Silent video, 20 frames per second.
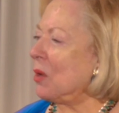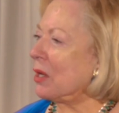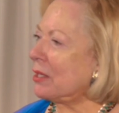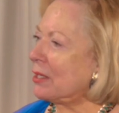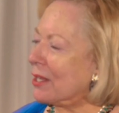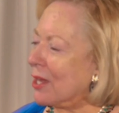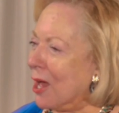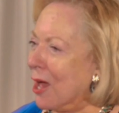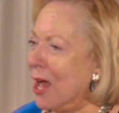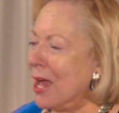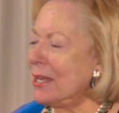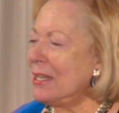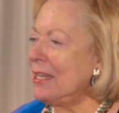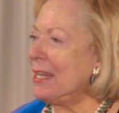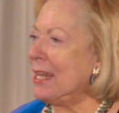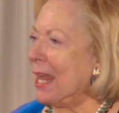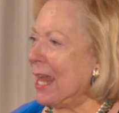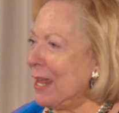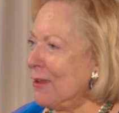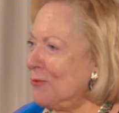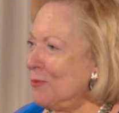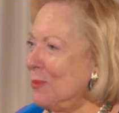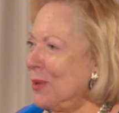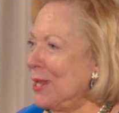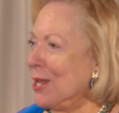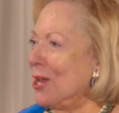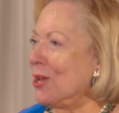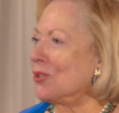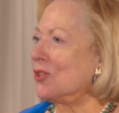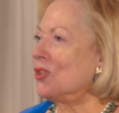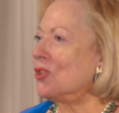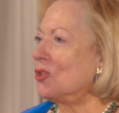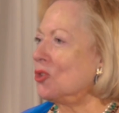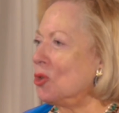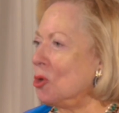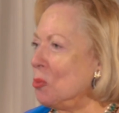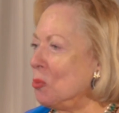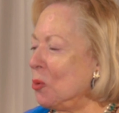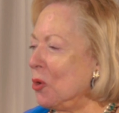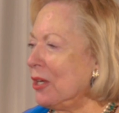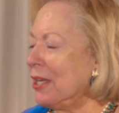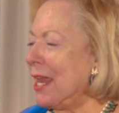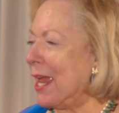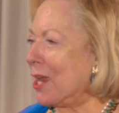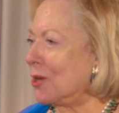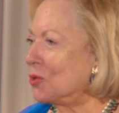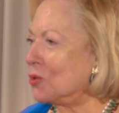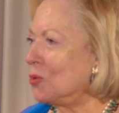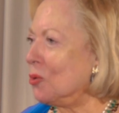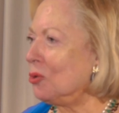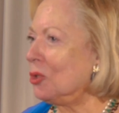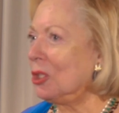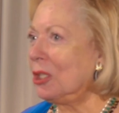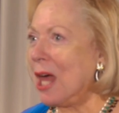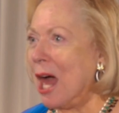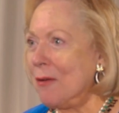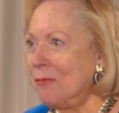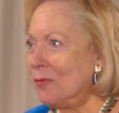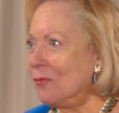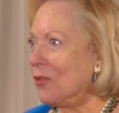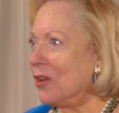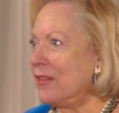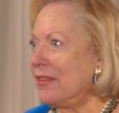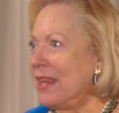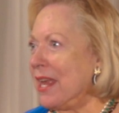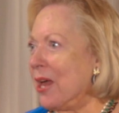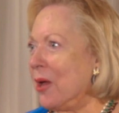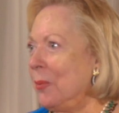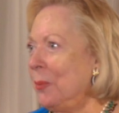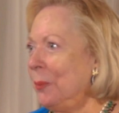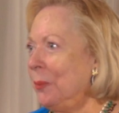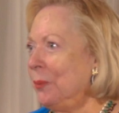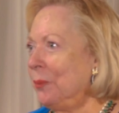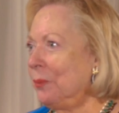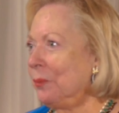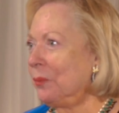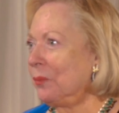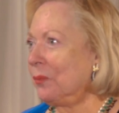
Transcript: but God gave me a supernatural love for them.